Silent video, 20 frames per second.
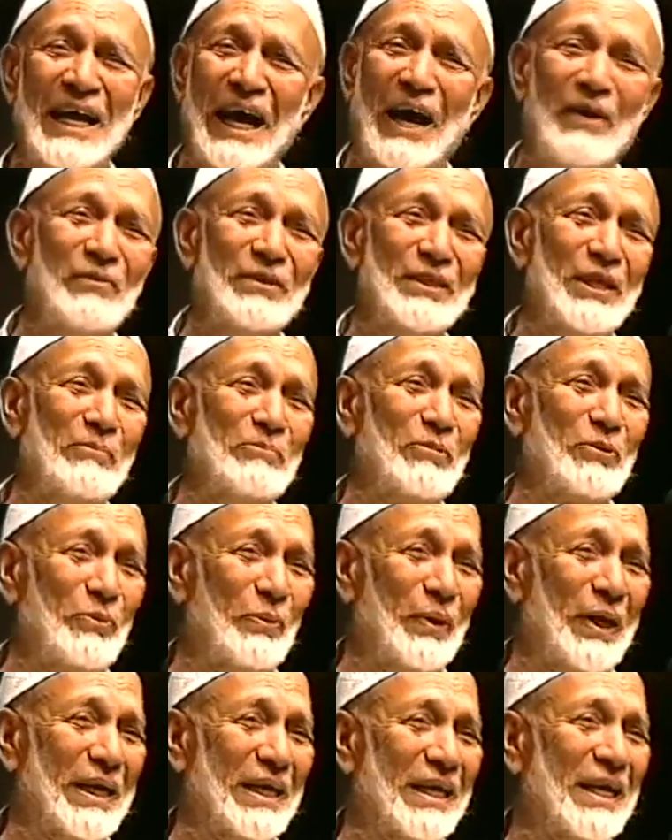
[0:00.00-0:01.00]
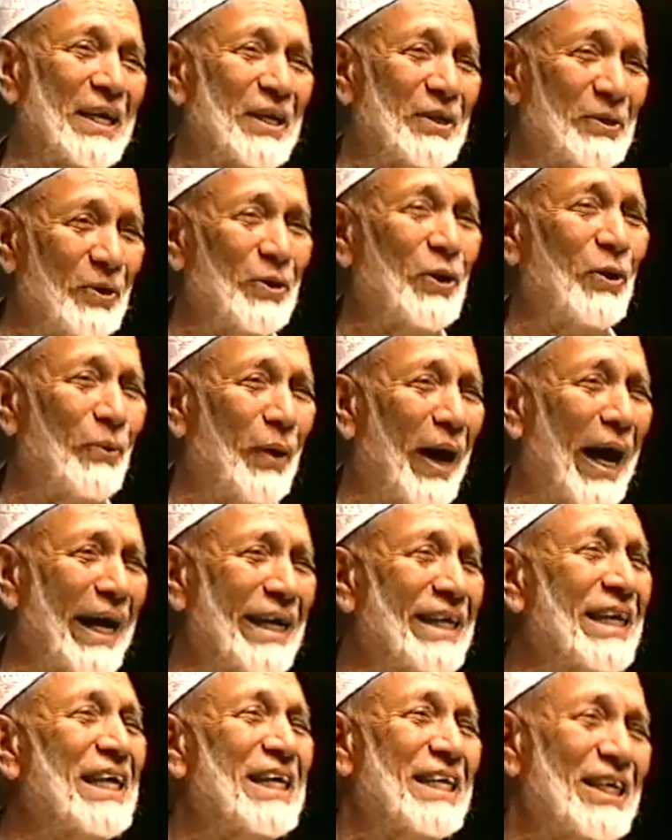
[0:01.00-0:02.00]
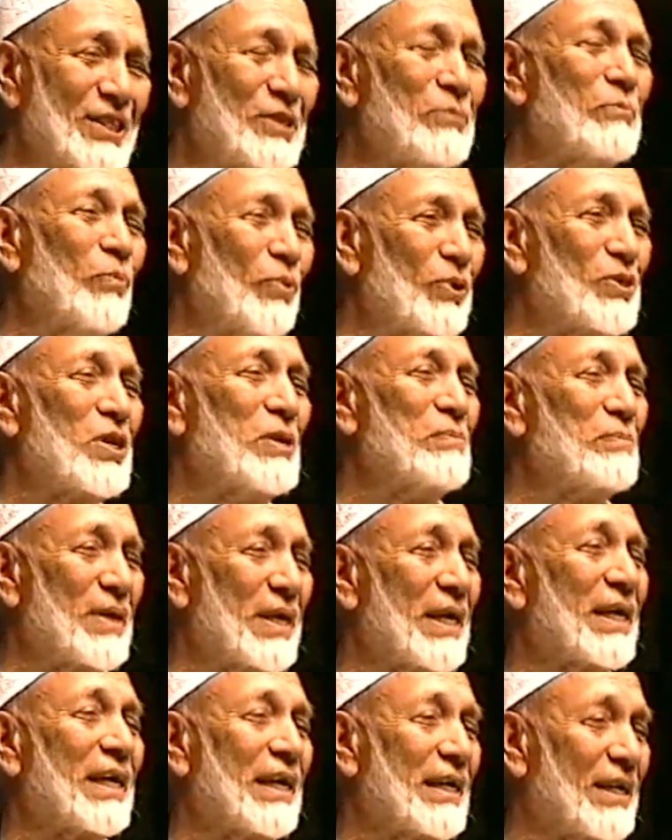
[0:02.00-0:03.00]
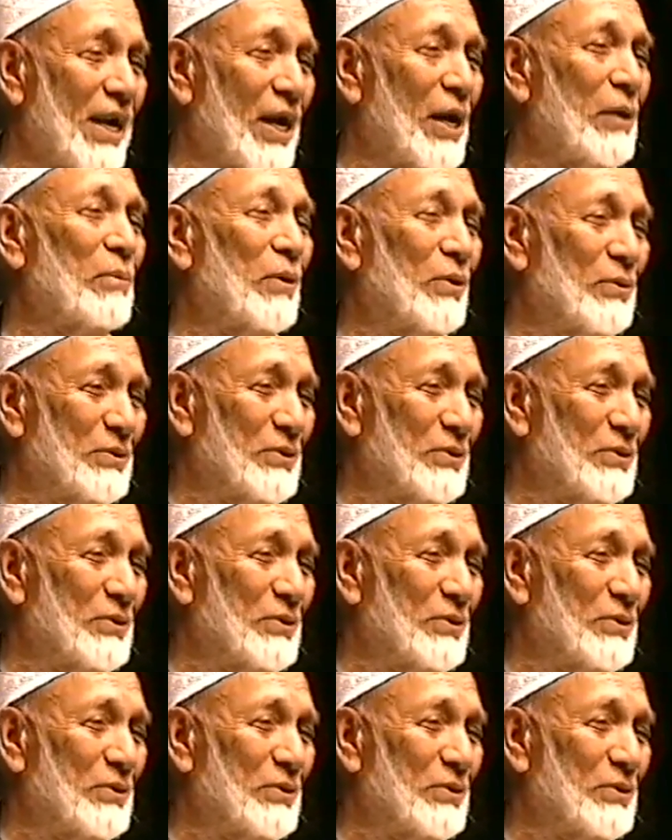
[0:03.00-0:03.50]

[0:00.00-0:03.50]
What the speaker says: I want them to win. You know why? It's a Muslim cricket club.